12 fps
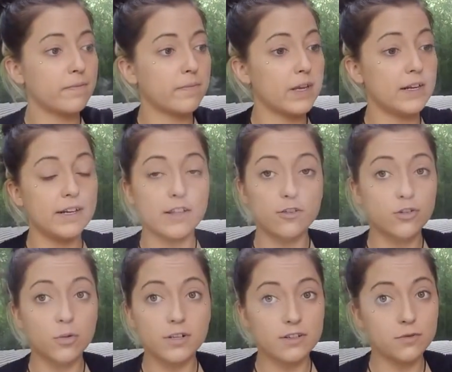And neither
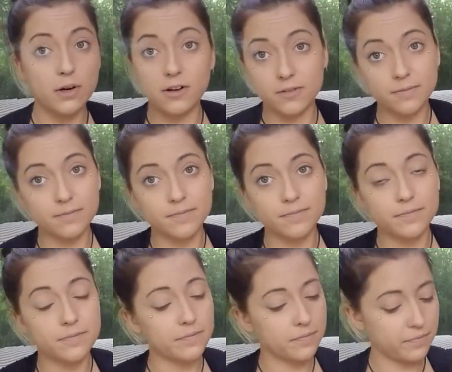choice is wrong.
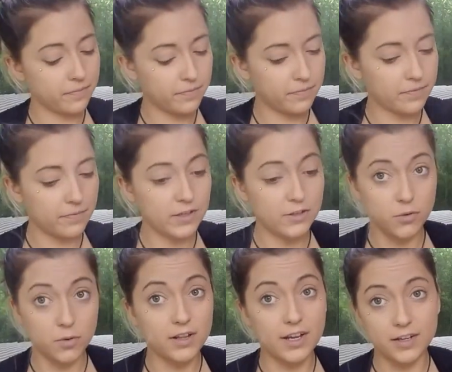It's
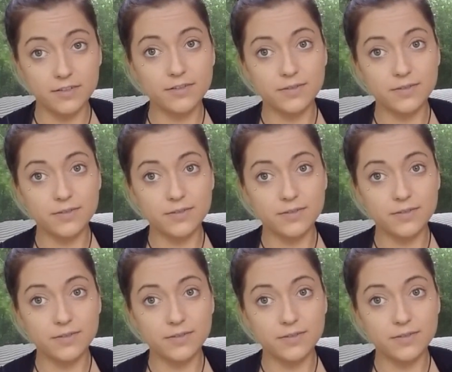your life.